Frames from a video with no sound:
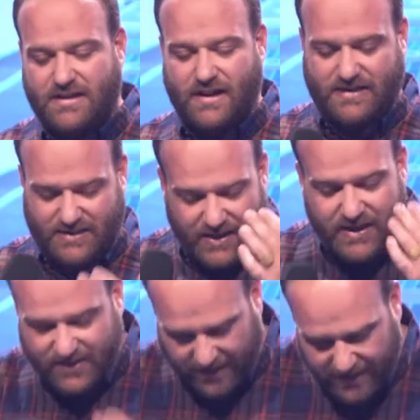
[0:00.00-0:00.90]
us
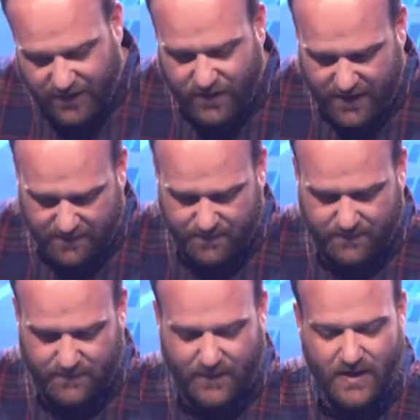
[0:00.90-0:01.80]
to live in.
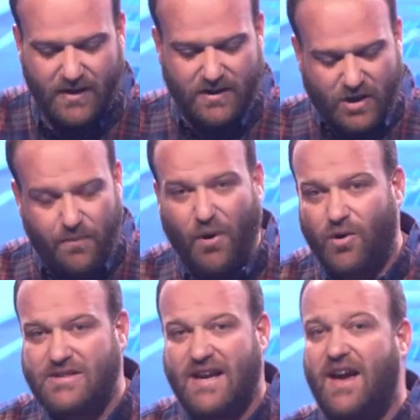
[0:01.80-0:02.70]
So
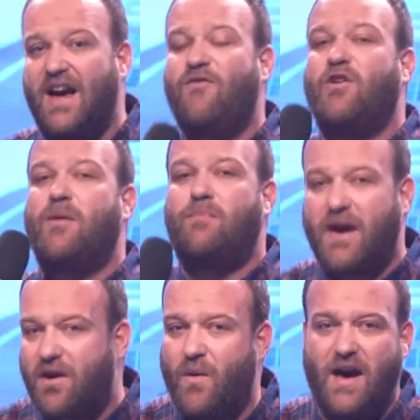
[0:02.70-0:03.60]
Paul's saying, Hey, I've got a
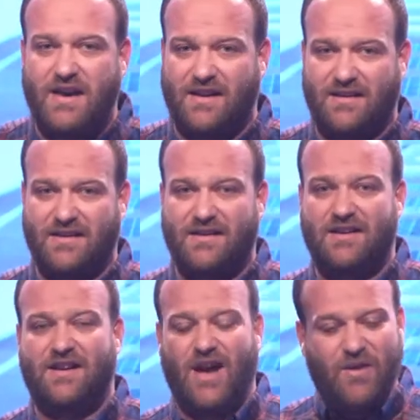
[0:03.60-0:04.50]
better way.
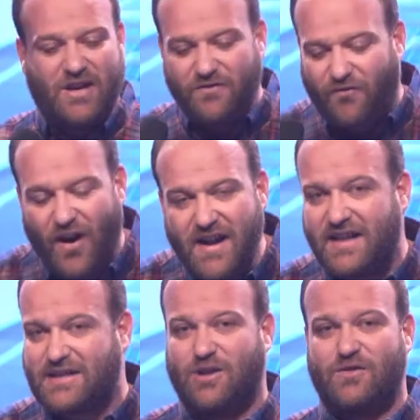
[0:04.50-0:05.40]
And we can find
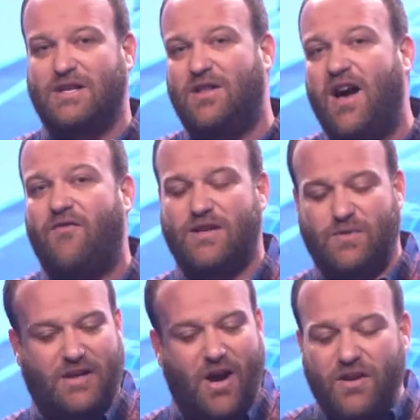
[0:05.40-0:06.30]
ourselves in life as
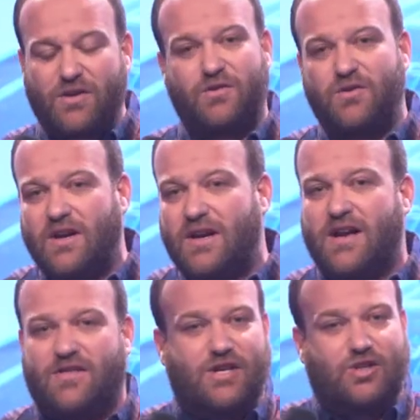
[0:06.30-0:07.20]
we're going through
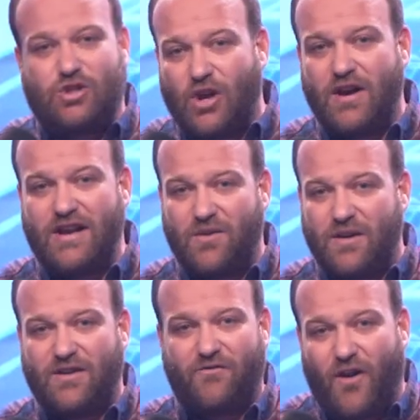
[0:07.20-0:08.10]
this journey, we
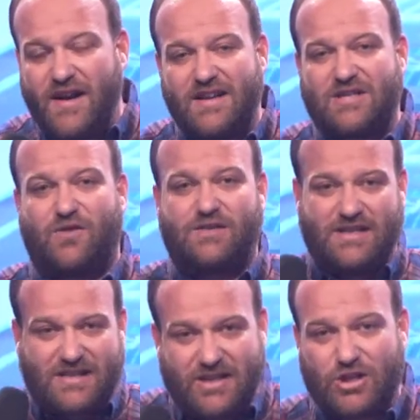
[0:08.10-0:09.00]
can find ourselves in
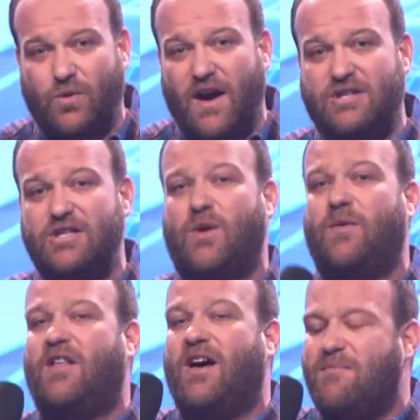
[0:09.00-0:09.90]
situations where
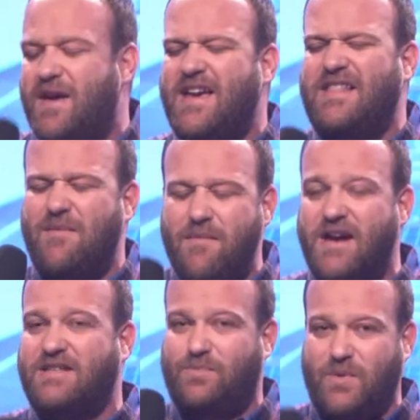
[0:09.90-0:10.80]
we're like, Man, there
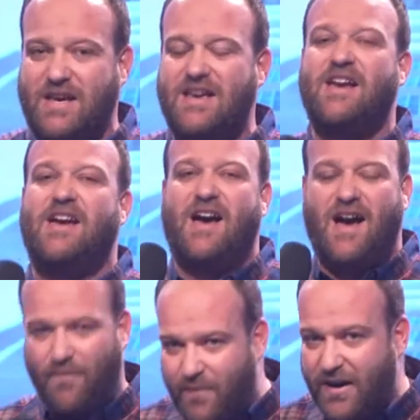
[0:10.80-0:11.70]
must be
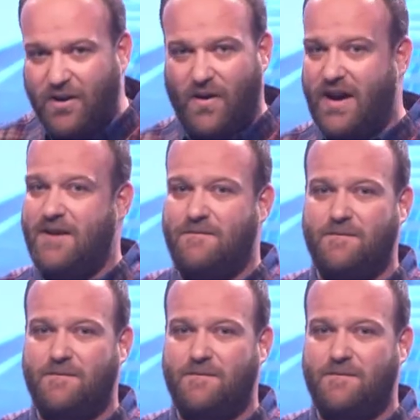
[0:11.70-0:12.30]
a better way.